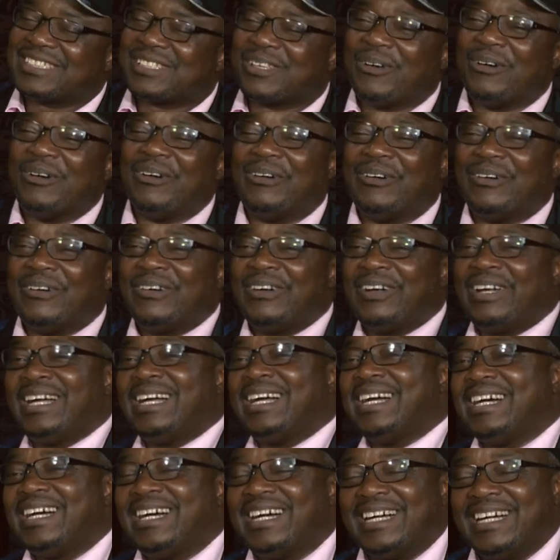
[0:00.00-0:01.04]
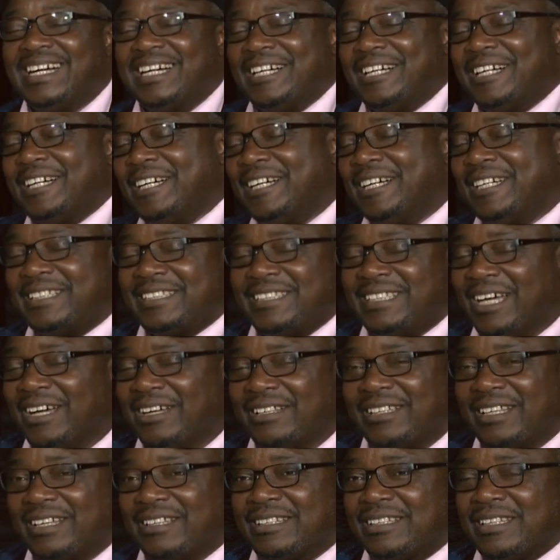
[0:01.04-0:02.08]
So now
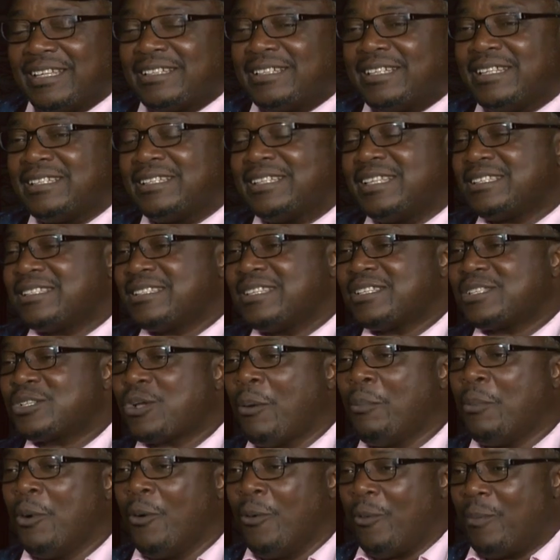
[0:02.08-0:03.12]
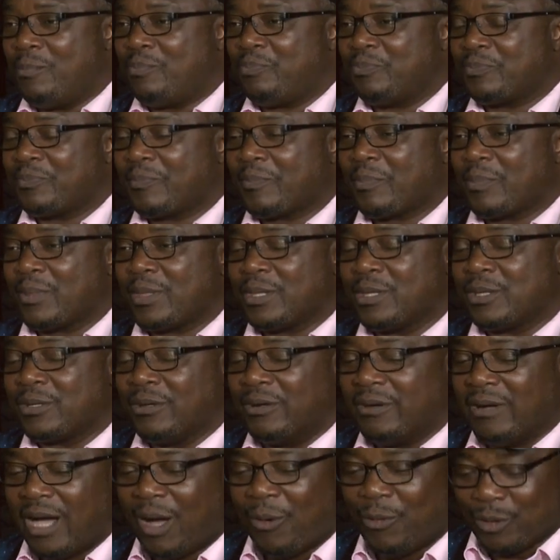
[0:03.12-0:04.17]
let's come home. You
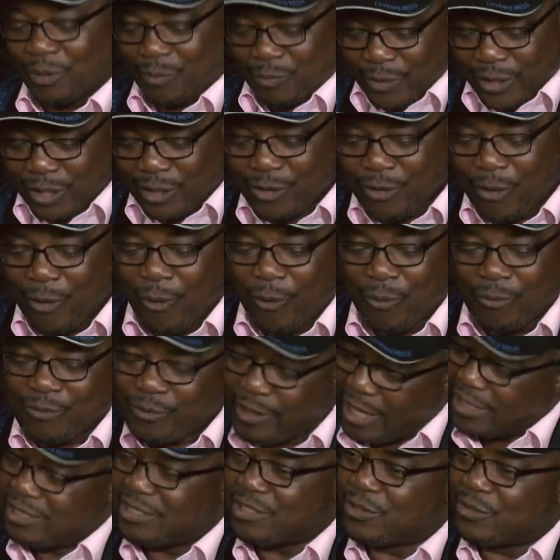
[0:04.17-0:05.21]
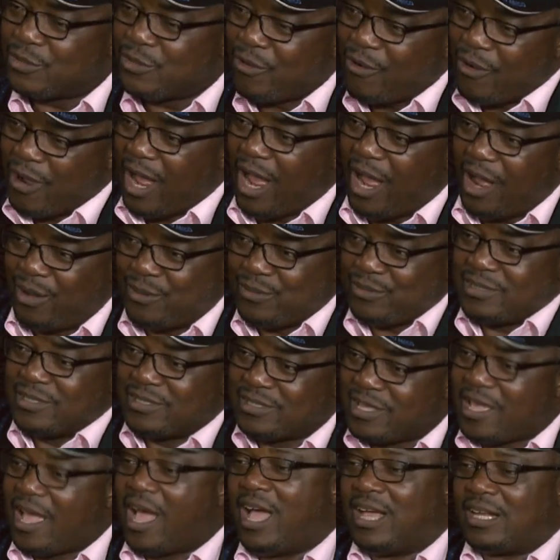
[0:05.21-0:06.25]
know, I want to bring you home, right into your house
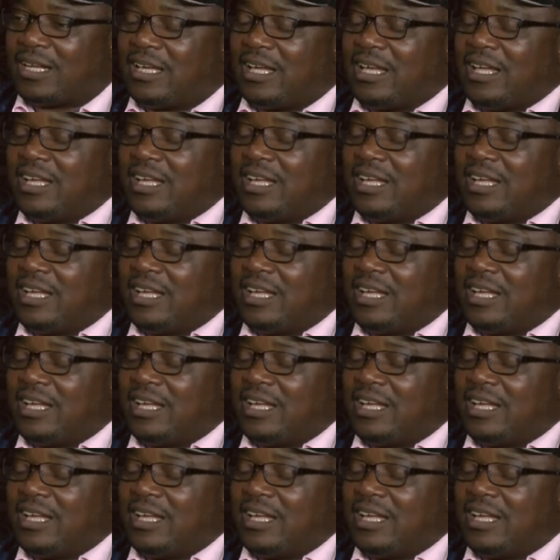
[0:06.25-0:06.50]
in Ghana.